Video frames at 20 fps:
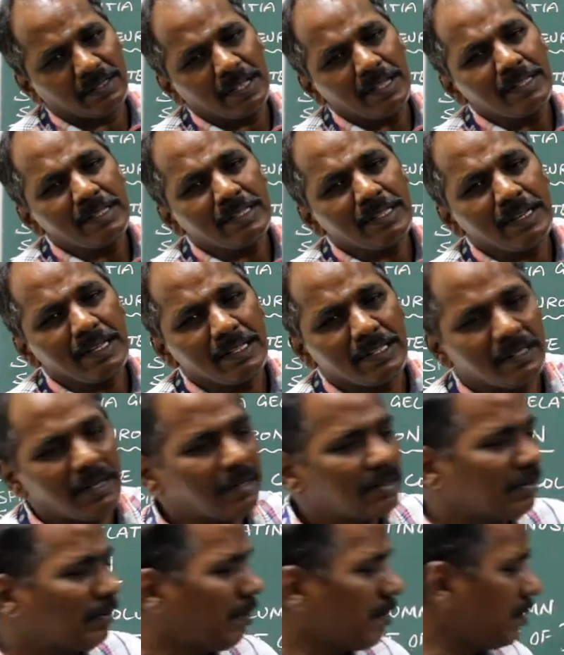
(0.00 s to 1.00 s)
sensory
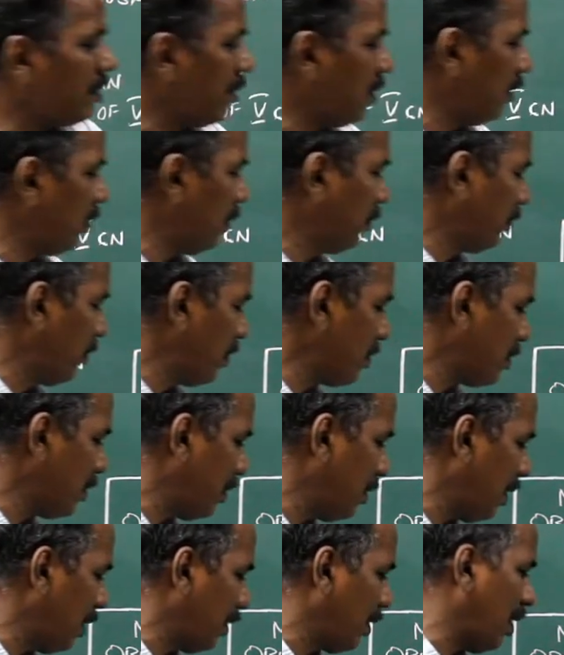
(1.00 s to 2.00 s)
cells present in the
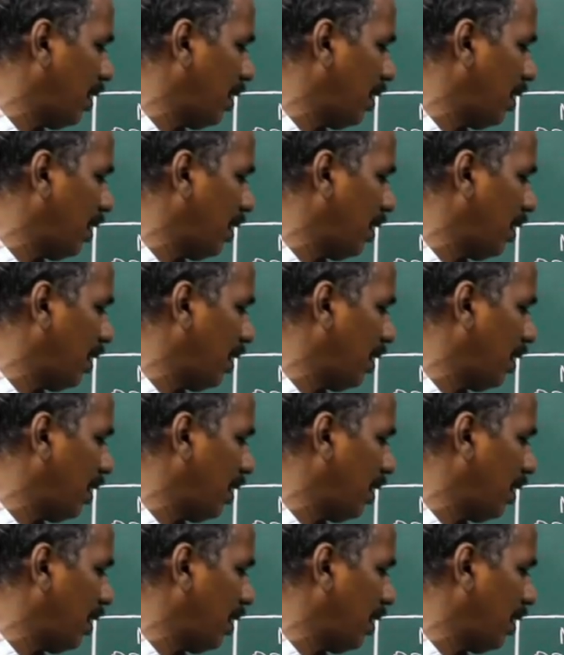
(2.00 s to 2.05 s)
posterior